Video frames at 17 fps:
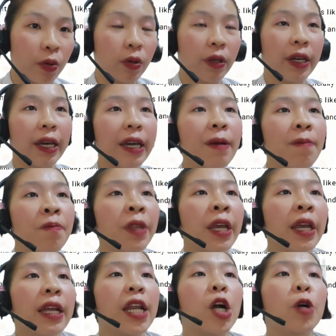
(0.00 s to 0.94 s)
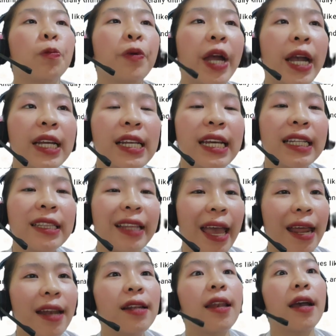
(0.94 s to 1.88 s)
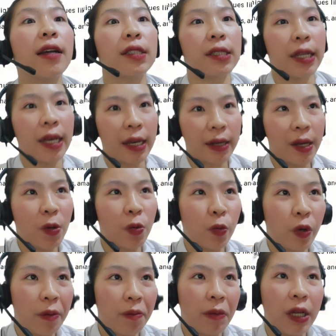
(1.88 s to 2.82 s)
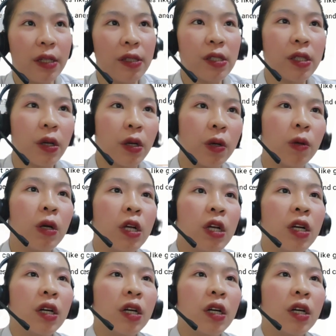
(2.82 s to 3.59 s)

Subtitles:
Okay, now pregnant and lactating women, so